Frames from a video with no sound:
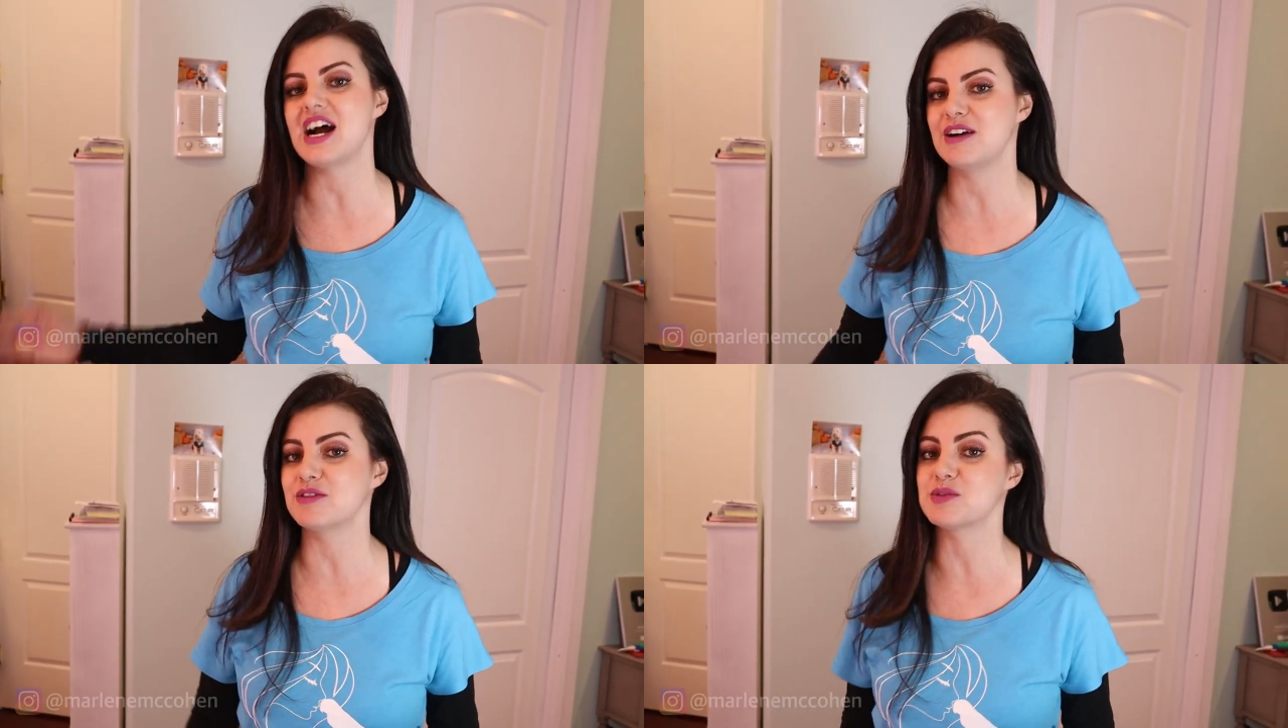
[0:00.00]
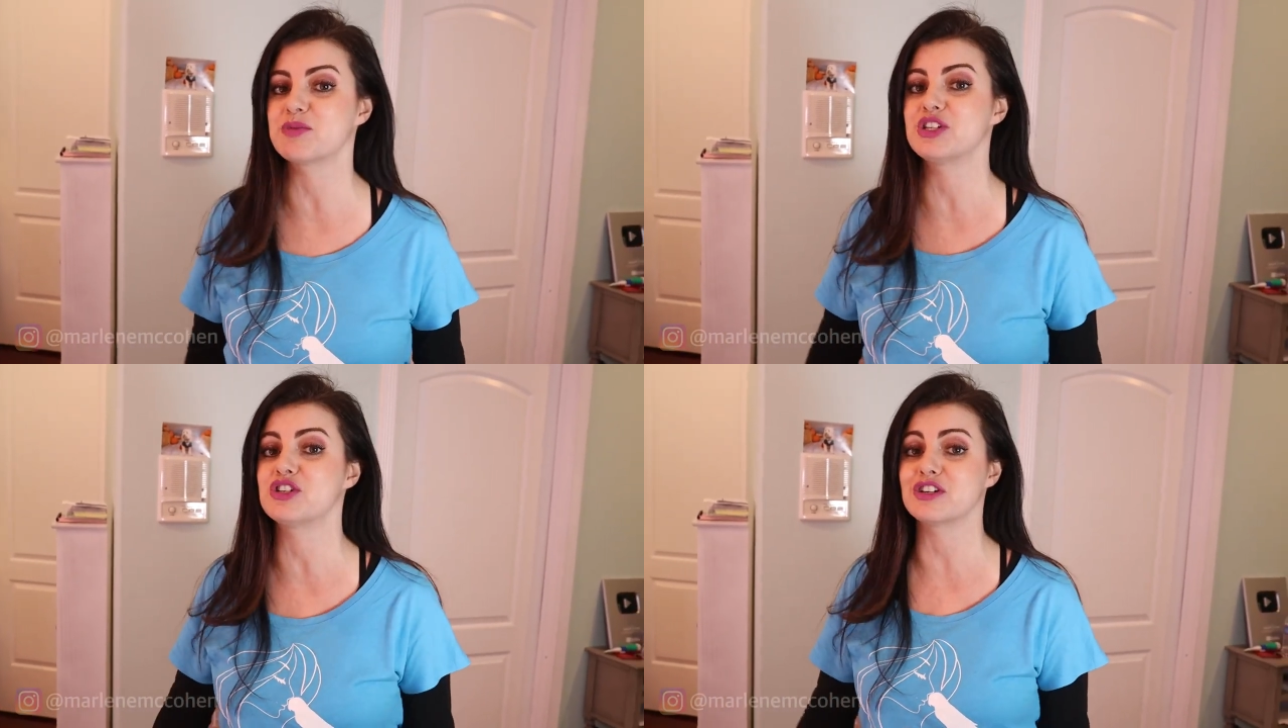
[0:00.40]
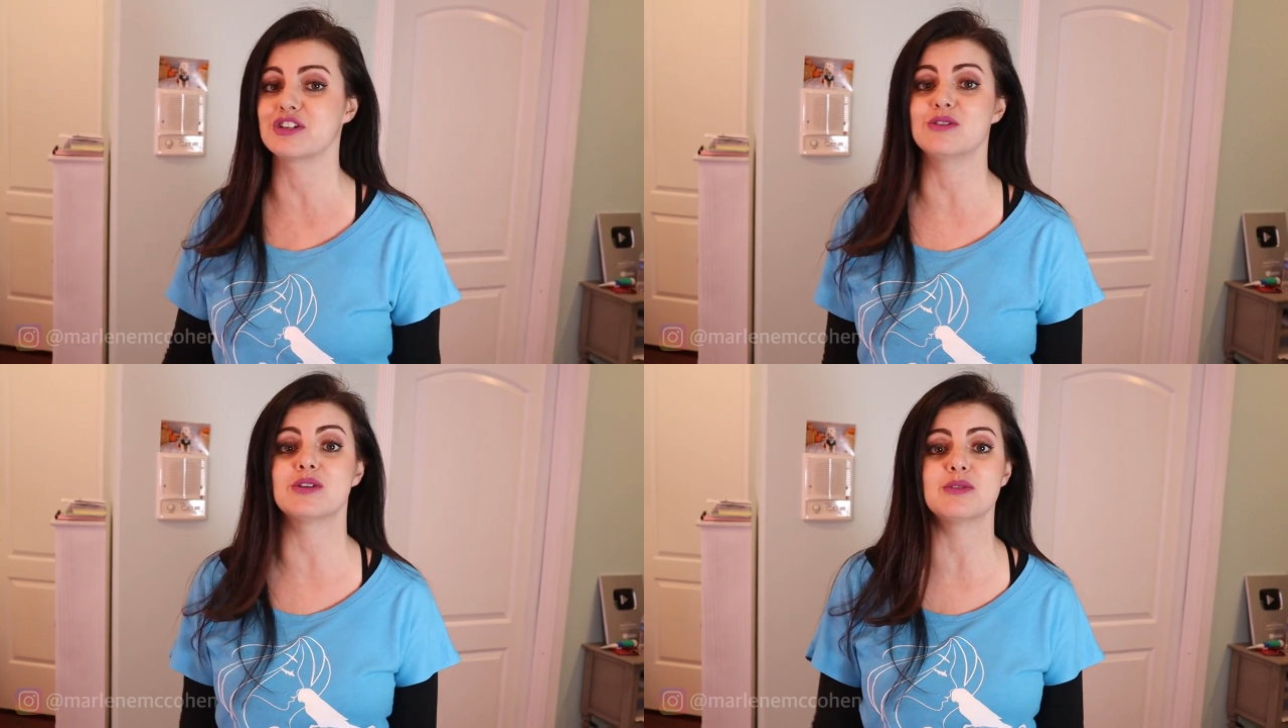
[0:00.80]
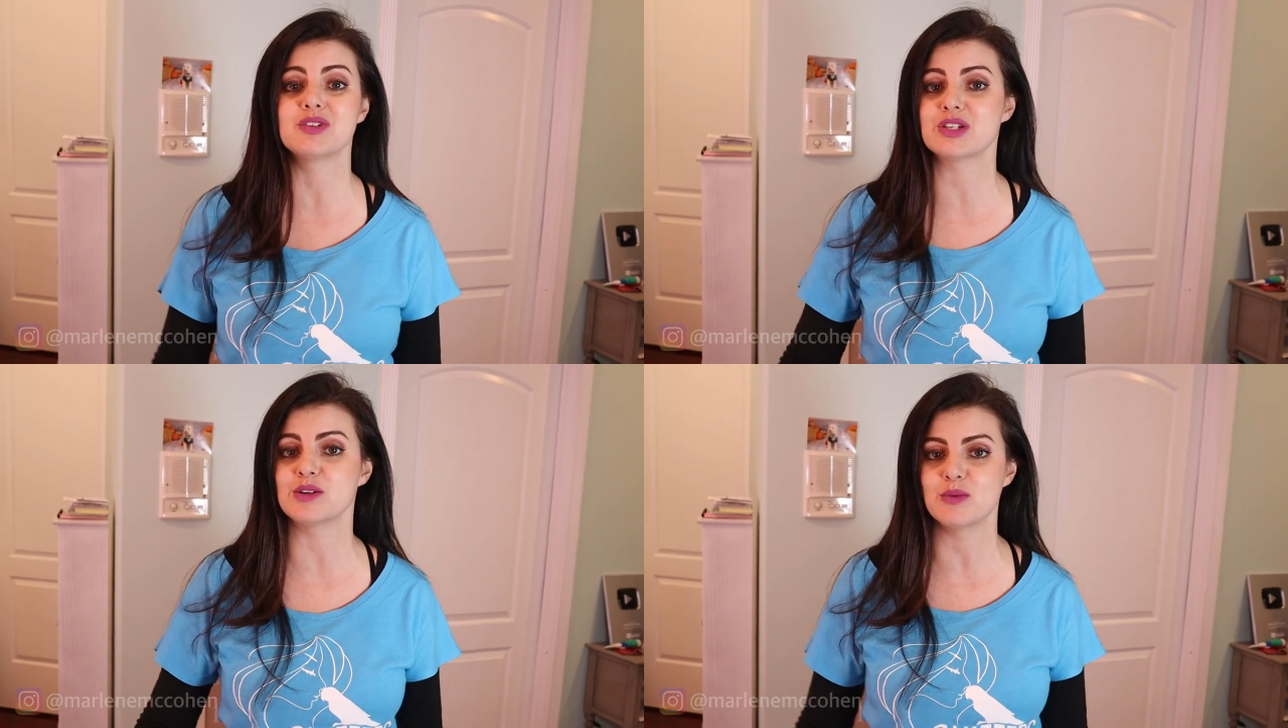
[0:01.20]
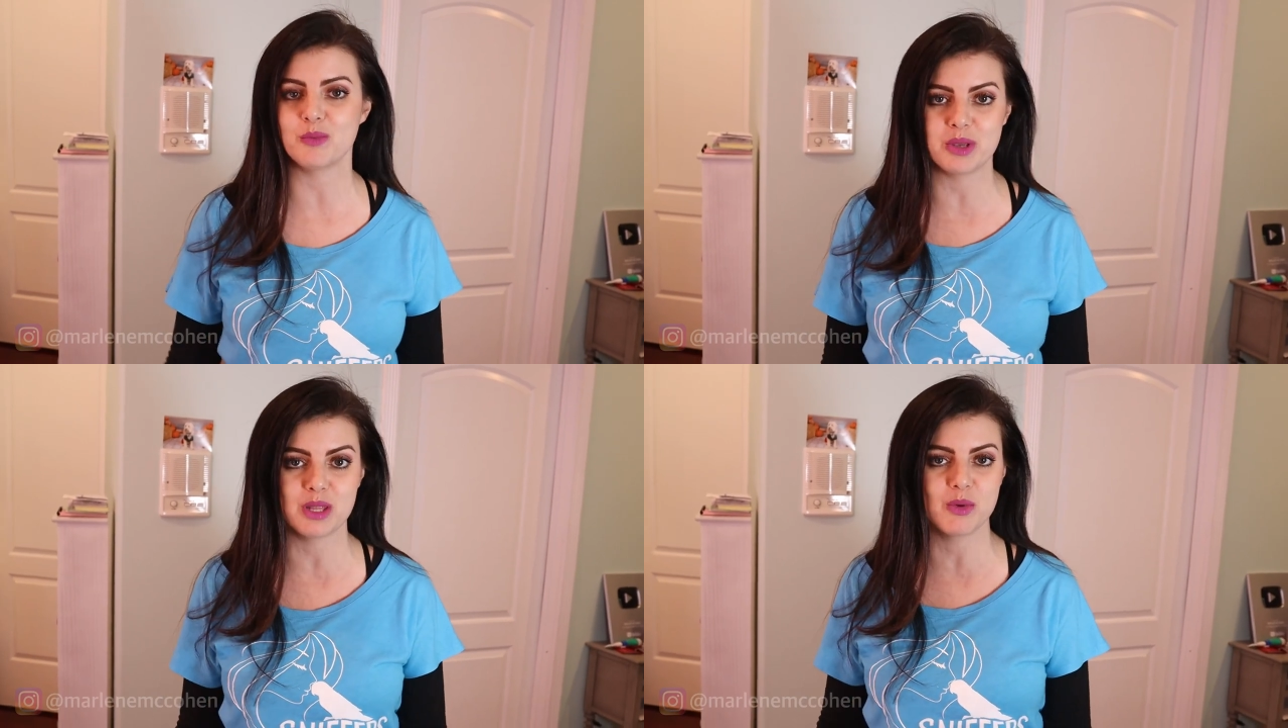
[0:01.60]
I was pretty sure Noora was gonna
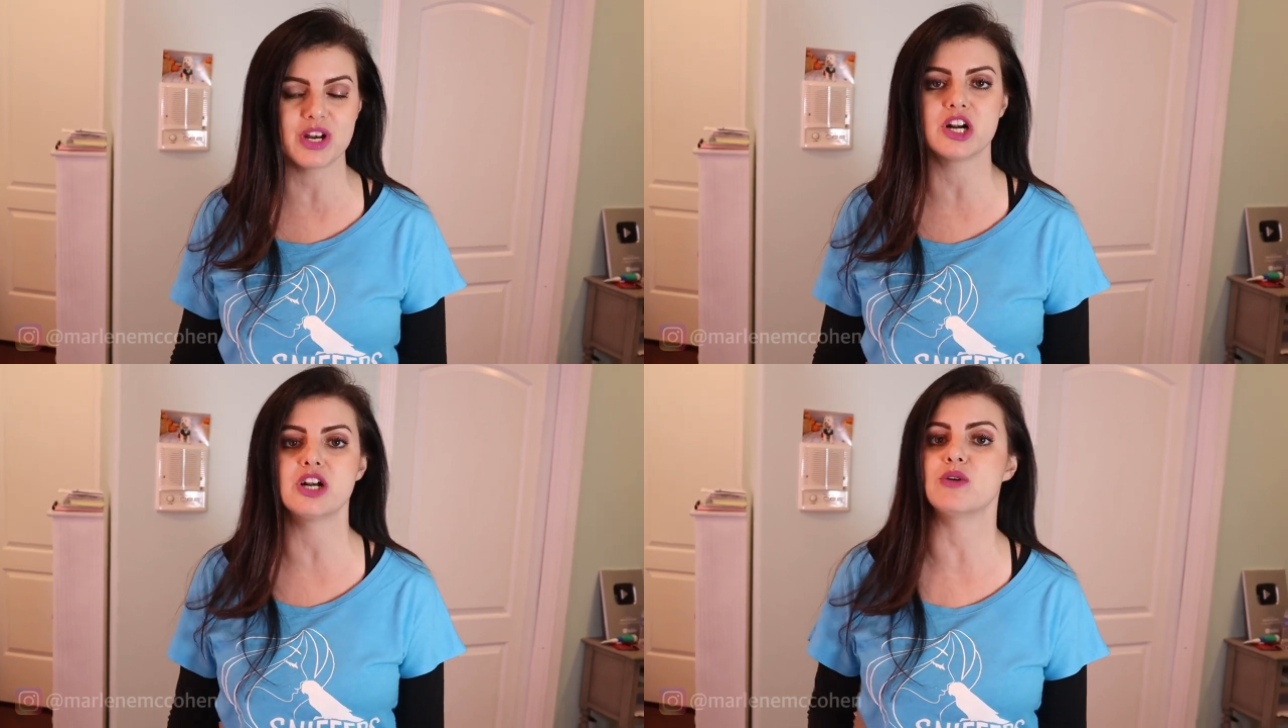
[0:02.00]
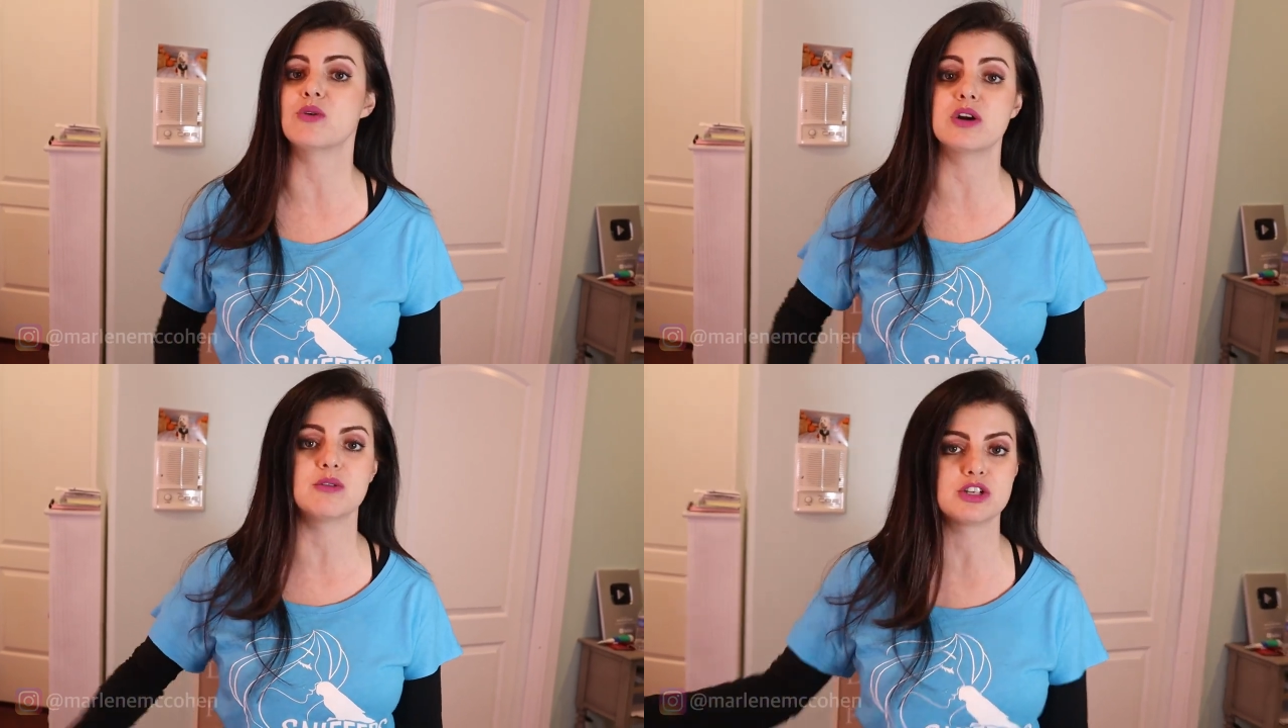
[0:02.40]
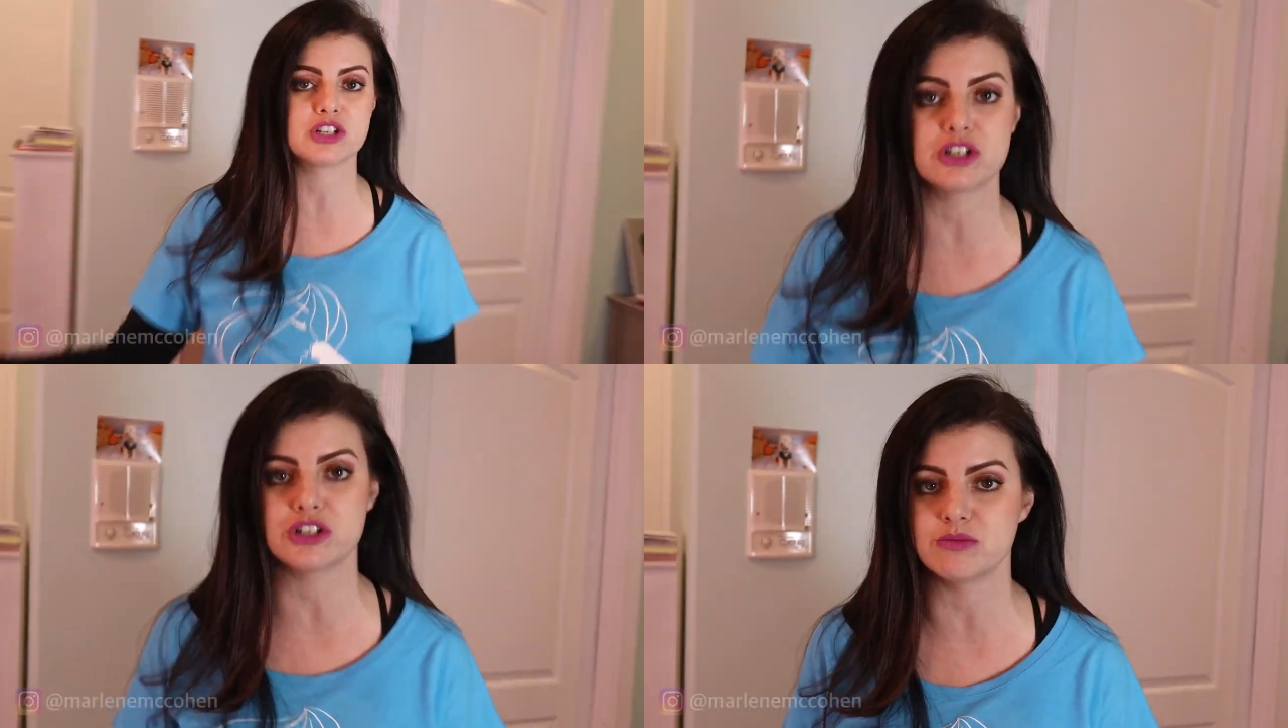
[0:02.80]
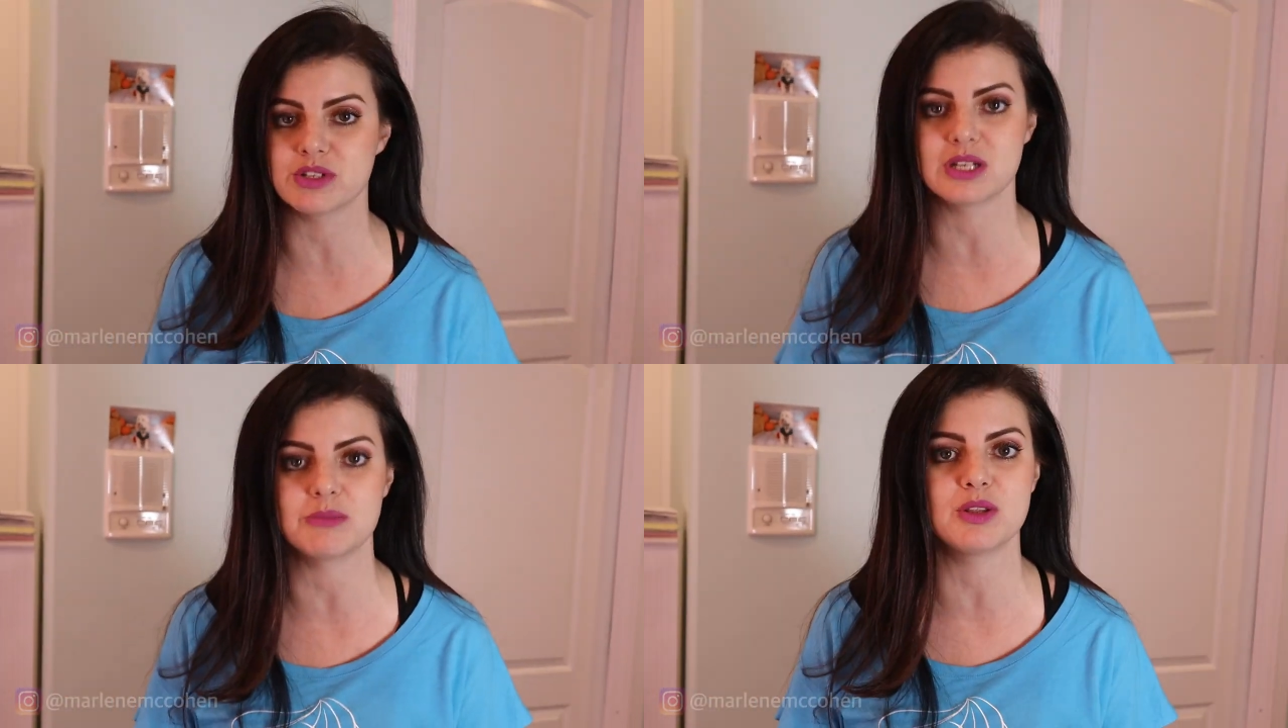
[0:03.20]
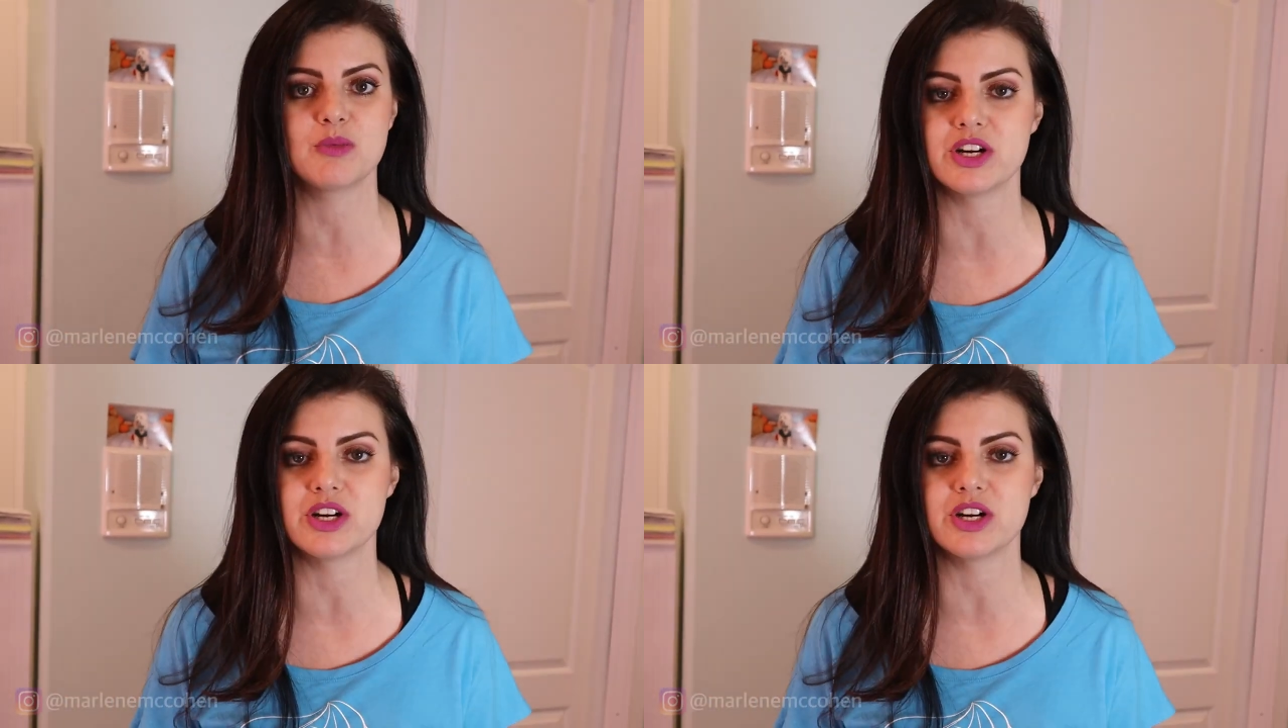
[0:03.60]
be the winner. Noora was sure she was gonna be the